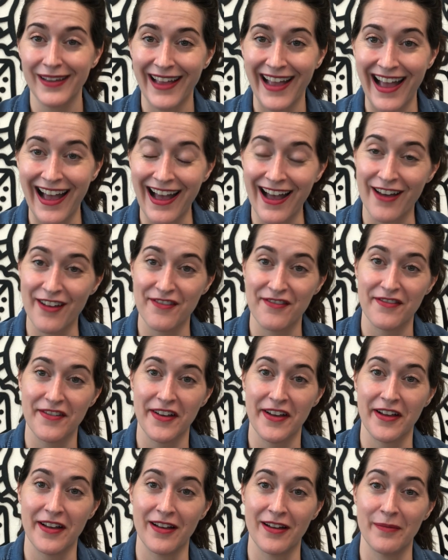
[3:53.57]
have
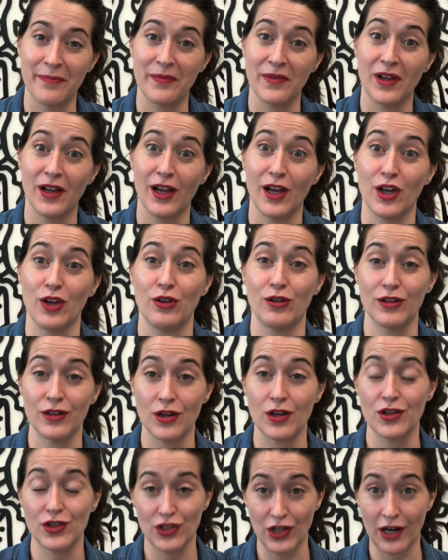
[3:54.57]
a
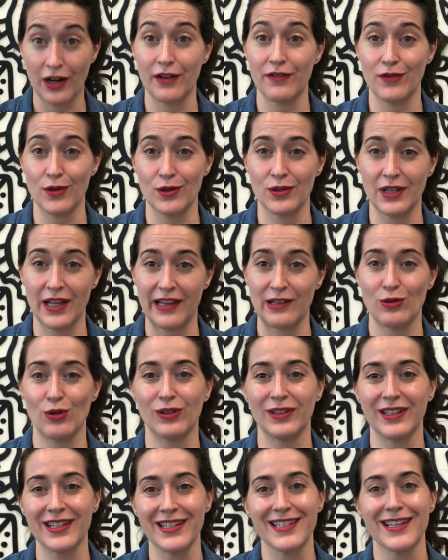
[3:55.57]
good share of those land
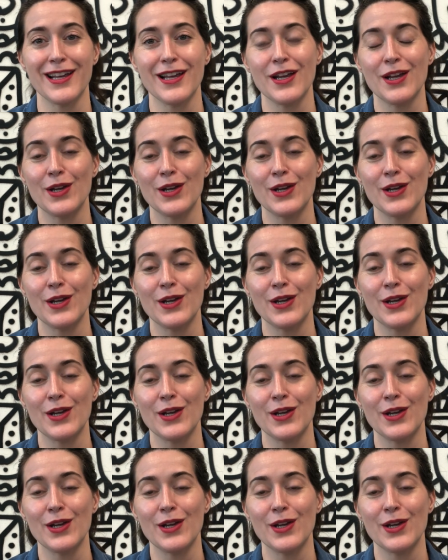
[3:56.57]
holdings.